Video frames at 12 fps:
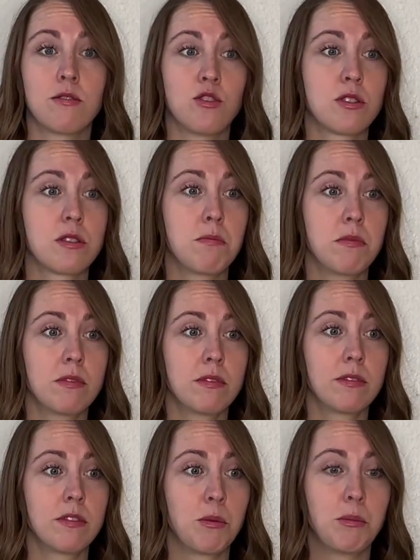Just
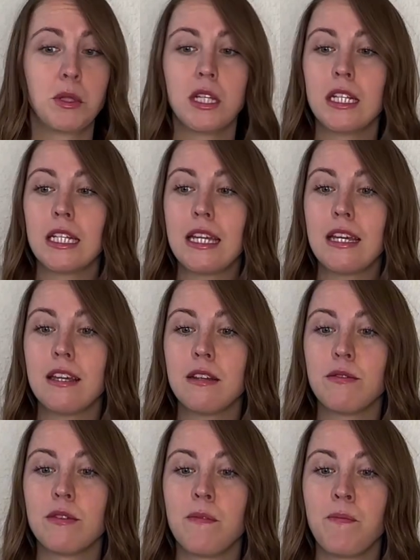
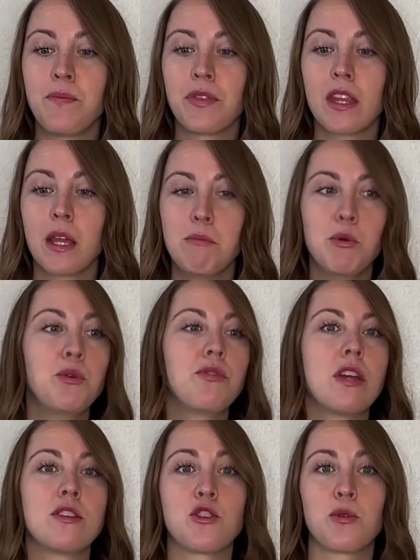completely move
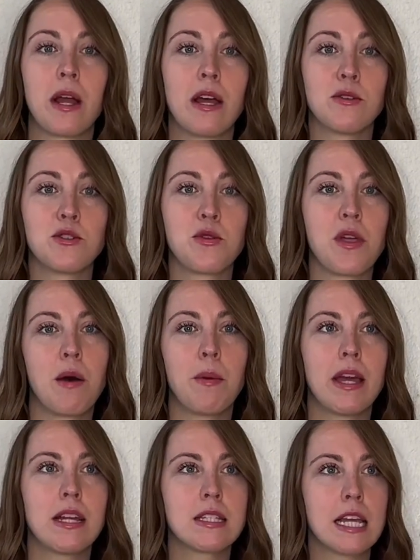things around, so that
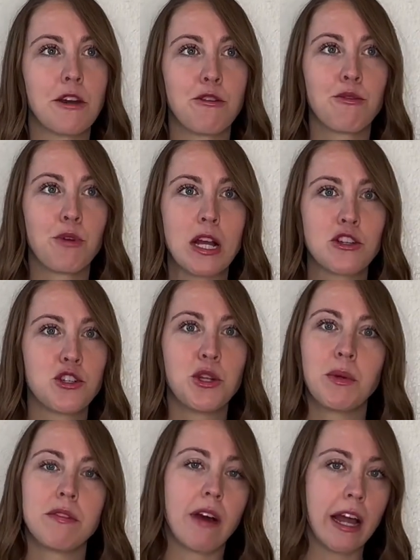way it's like a fresh new
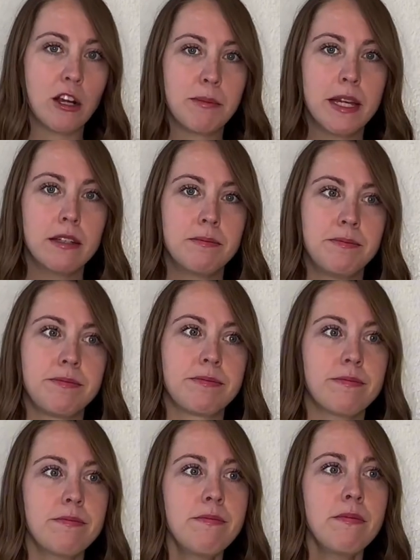environment,
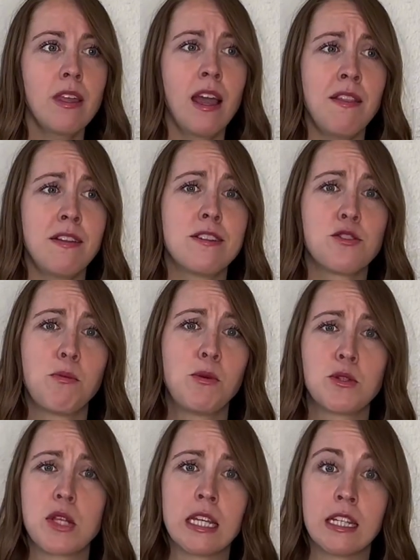and then it's
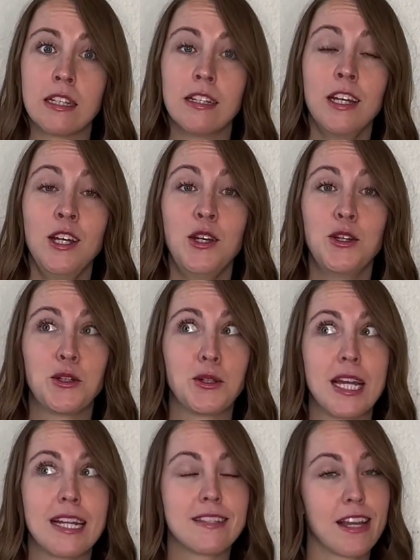almost like it
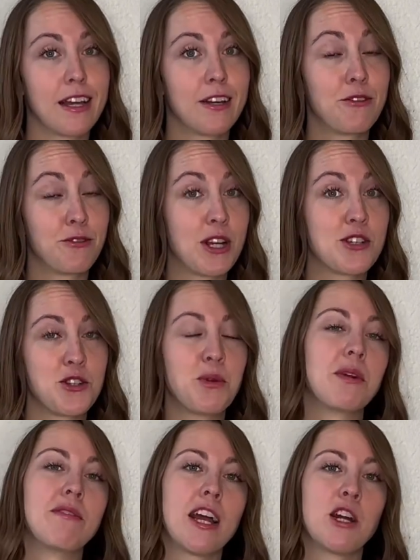creates that fresh new
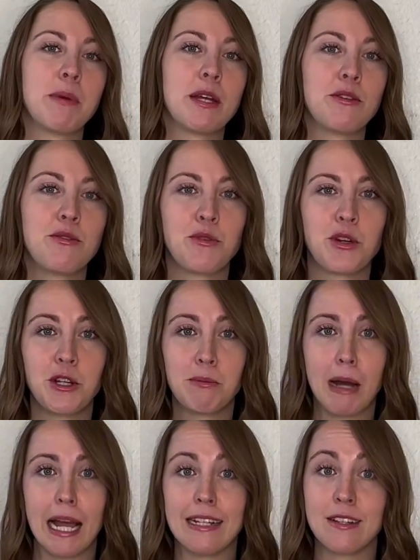environment for your
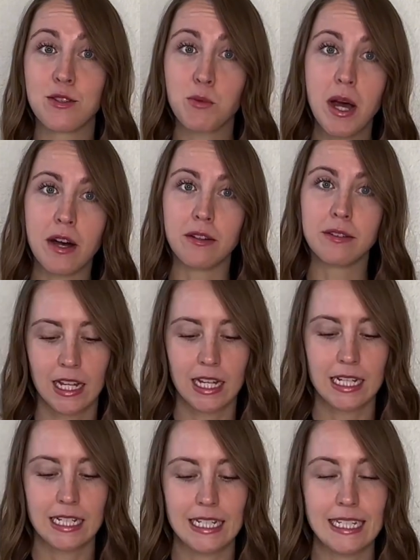mind as well.
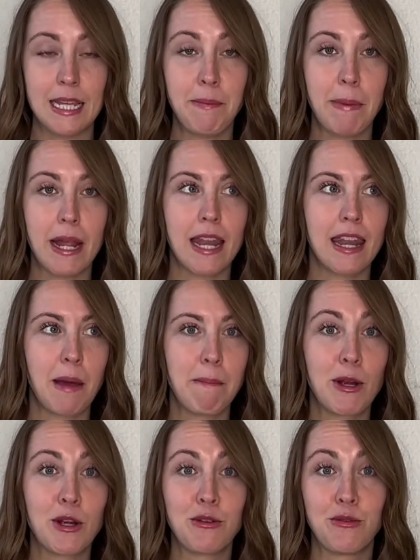Tip
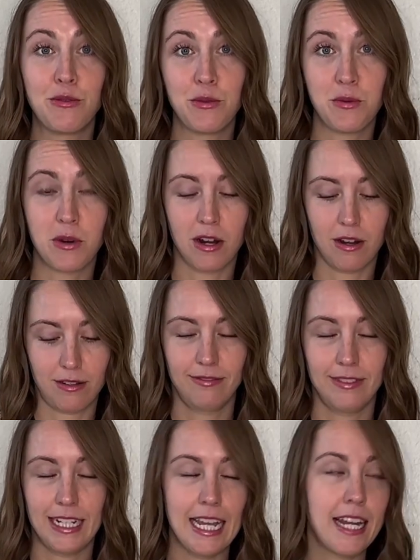number 4,
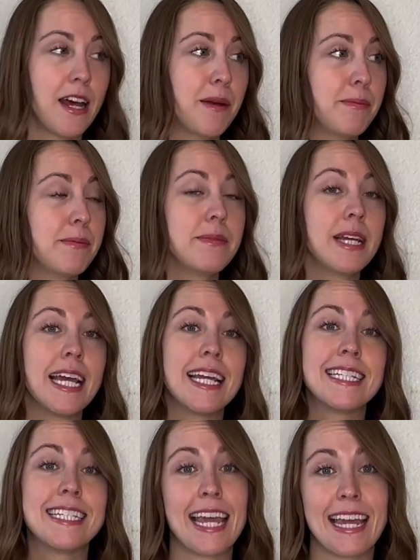get up
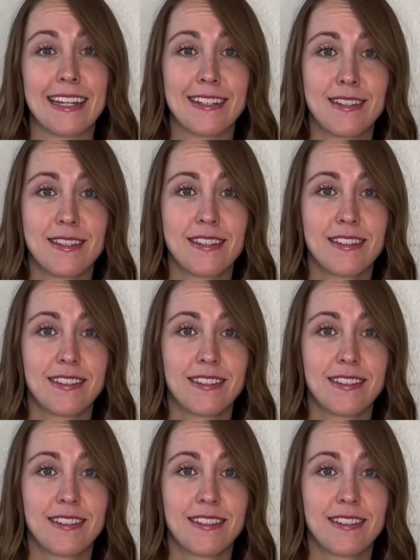and dance.